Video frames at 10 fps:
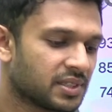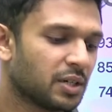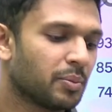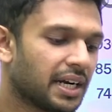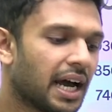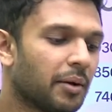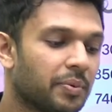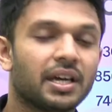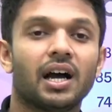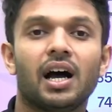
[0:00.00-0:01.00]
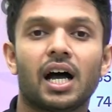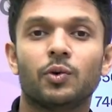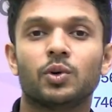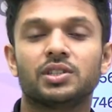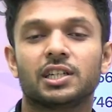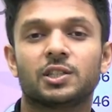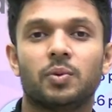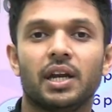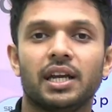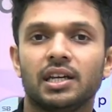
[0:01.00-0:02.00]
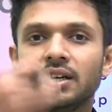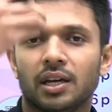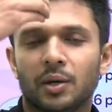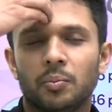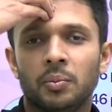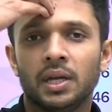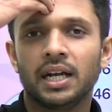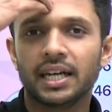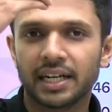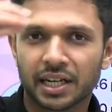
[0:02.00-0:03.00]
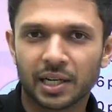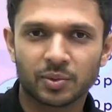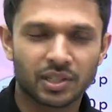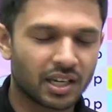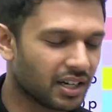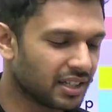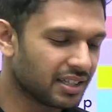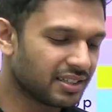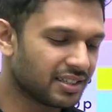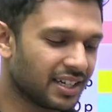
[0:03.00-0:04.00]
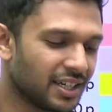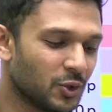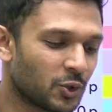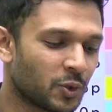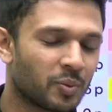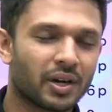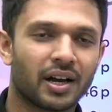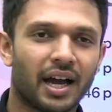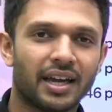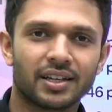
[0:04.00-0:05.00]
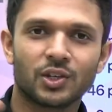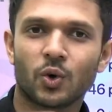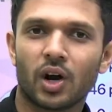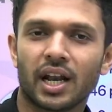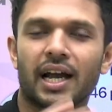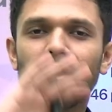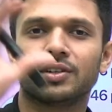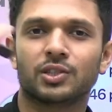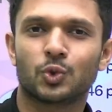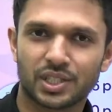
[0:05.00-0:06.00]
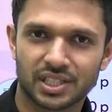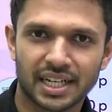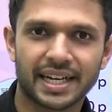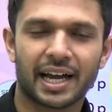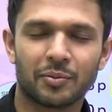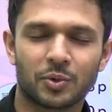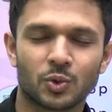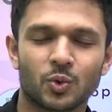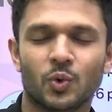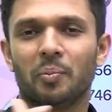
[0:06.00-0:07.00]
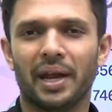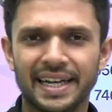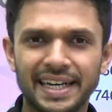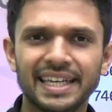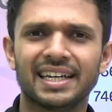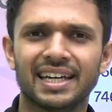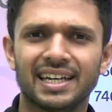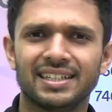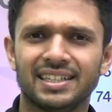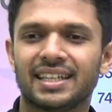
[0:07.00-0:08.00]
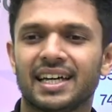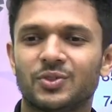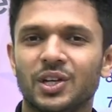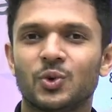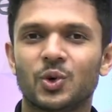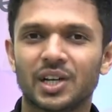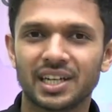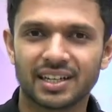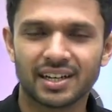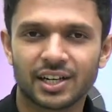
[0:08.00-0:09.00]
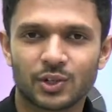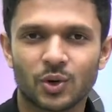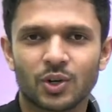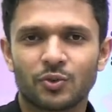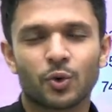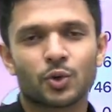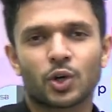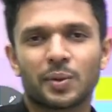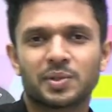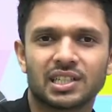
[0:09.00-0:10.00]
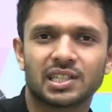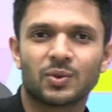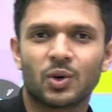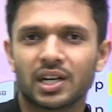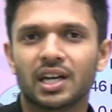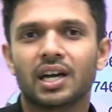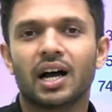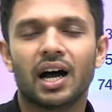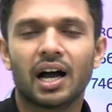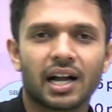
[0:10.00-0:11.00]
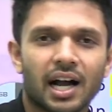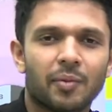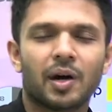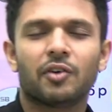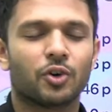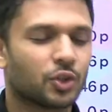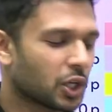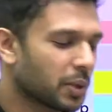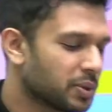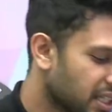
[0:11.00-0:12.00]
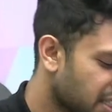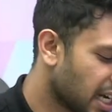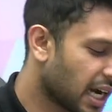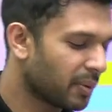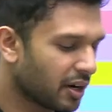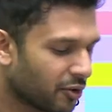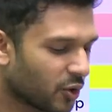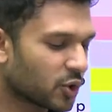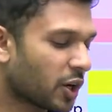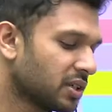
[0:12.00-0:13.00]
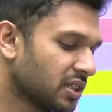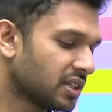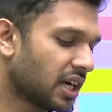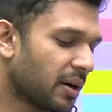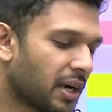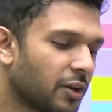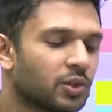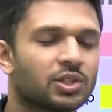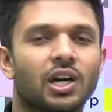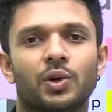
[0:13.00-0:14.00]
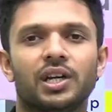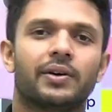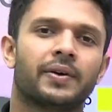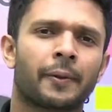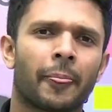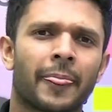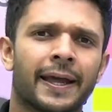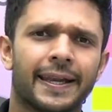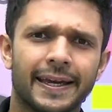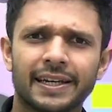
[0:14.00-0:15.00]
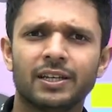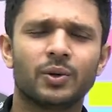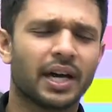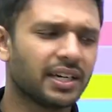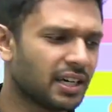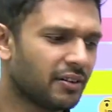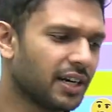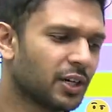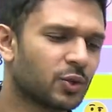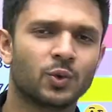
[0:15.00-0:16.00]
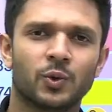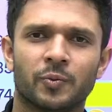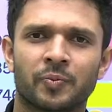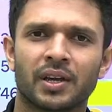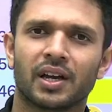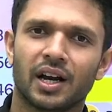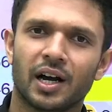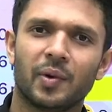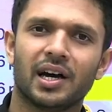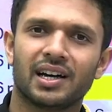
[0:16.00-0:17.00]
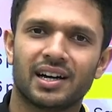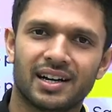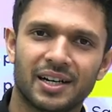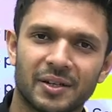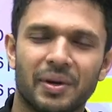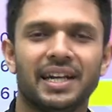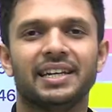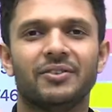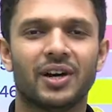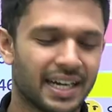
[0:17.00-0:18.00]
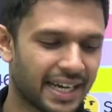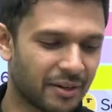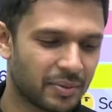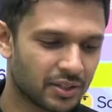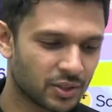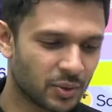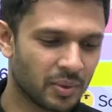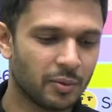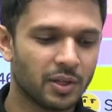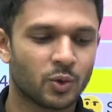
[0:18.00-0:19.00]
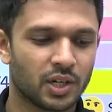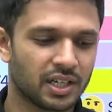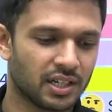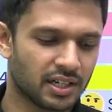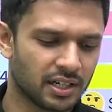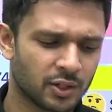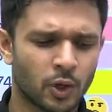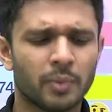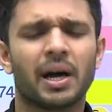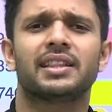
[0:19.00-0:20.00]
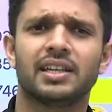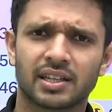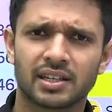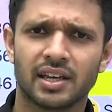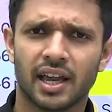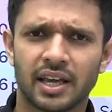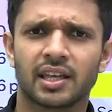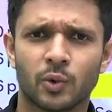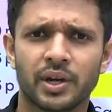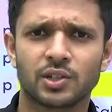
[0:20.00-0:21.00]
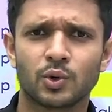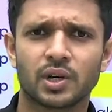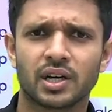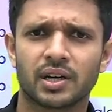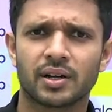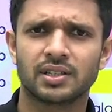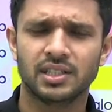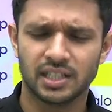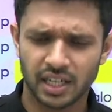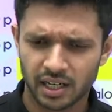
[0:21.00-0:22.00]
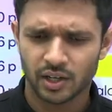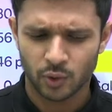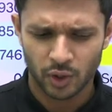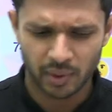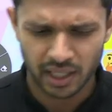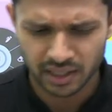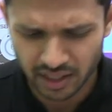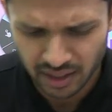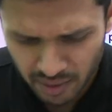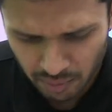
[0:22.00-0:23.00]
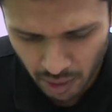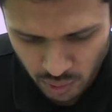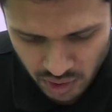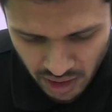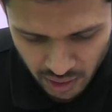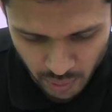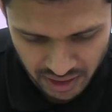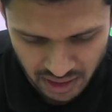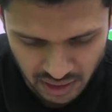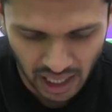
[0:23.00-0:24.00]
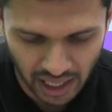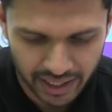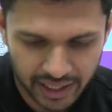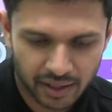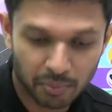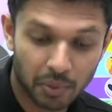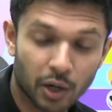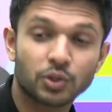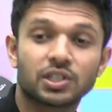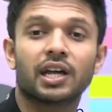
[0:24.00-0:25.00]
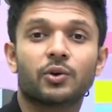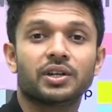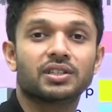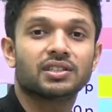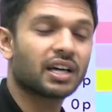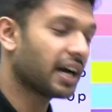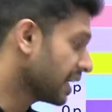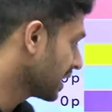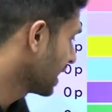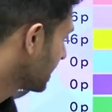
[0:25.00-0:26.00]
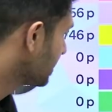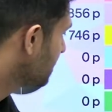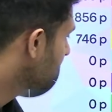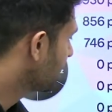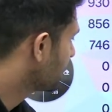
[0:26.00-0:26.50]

Sir, but aapne, I was explaining million times here in this YouTube. I think you all have switched the tab to Menti. Okay, that's why you couldn't hear. I told you fourth option is what? Gamma. Fourth option is gamma. Fourth option is gamma. I was shouting out. Lekin you guys have went to hamara Menti wala tab. So maybe you couldn't hear it. Koi baat nahi. Ek hi question ho gaya. Theek hai. Koi baat nahi. Bahut sara questions aa rahe. Bahut sara questions aa rahe. Theek